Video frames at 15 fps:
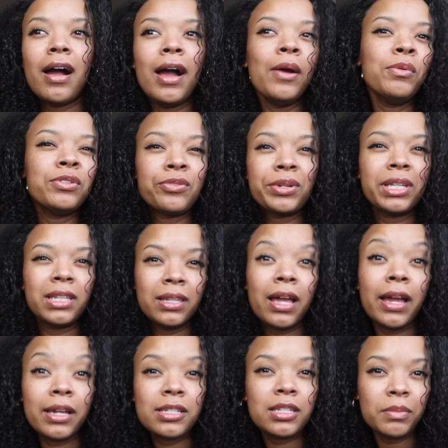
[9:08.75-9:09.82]
I was really
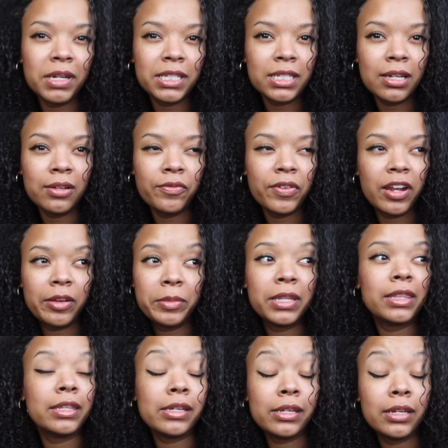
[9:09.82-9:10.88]
lying to myself and I've
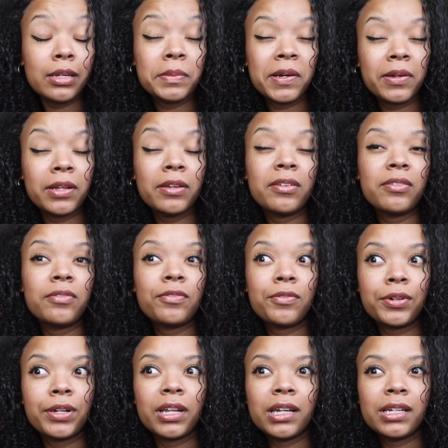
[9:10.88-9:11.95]
been thinking about it
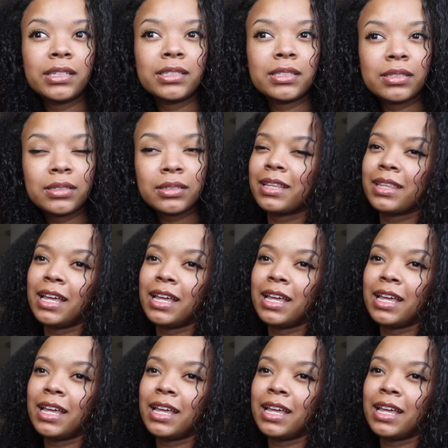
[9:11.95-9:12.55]
for days.